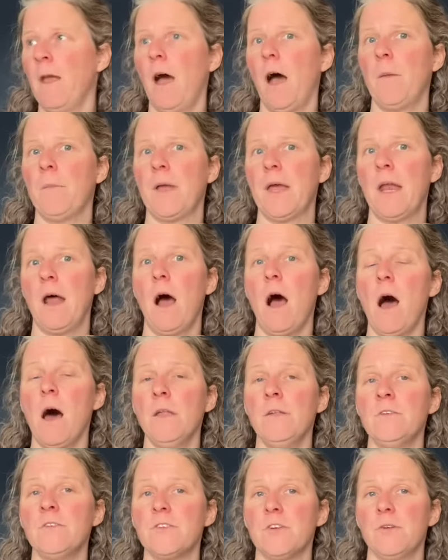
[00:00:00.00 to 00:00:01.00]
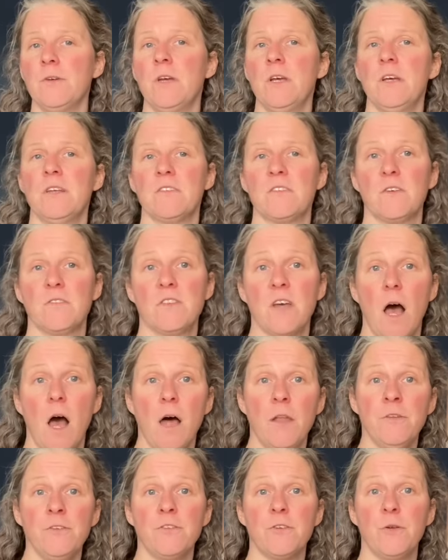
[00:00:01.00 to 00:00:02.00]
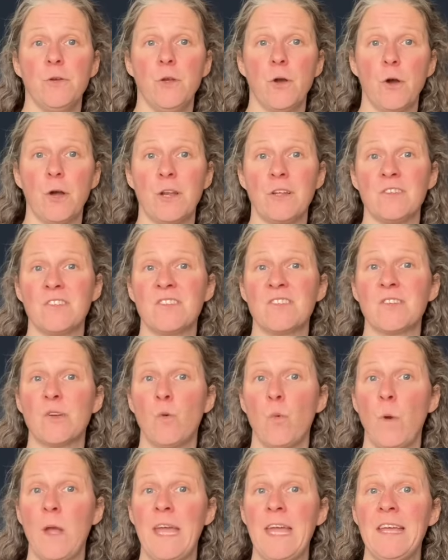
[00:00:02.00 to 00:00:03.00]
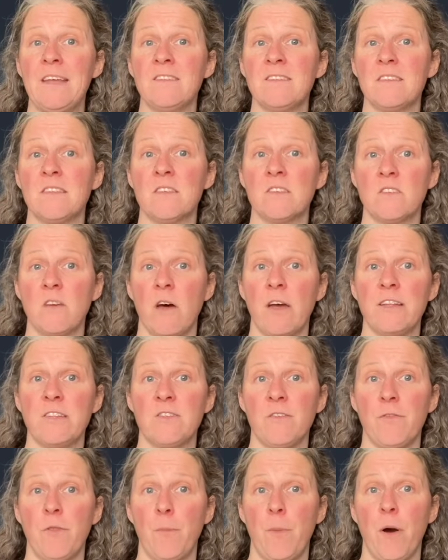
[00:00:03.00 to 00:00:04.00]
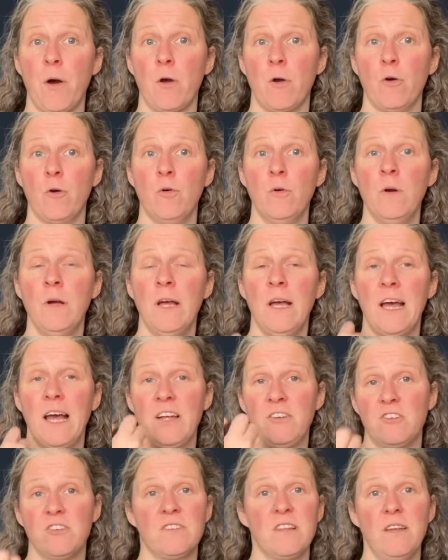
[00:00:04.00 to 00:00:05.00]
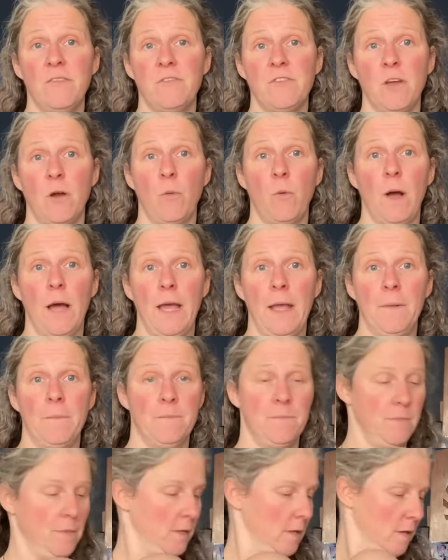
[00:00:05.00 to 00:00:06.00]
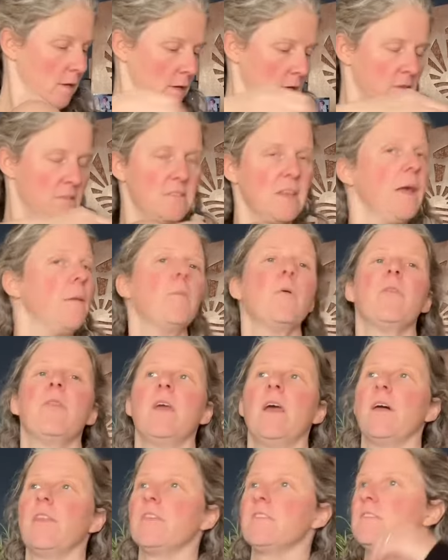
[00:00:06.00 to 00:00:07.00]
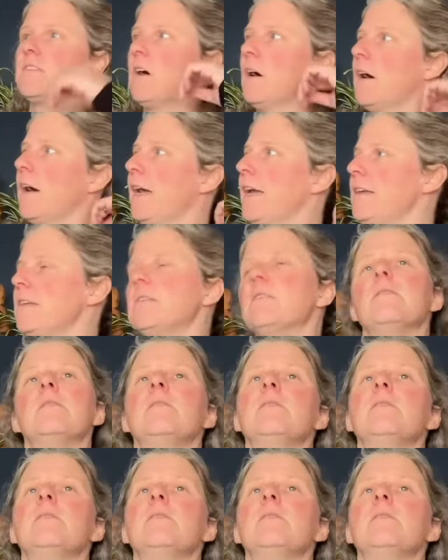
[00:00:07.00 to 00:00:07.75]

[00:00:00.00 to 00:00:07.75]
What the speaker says: I'm going to undo. So to undo, you're going to squeeze the sides of the buckle and just lift it away. Same on the other side.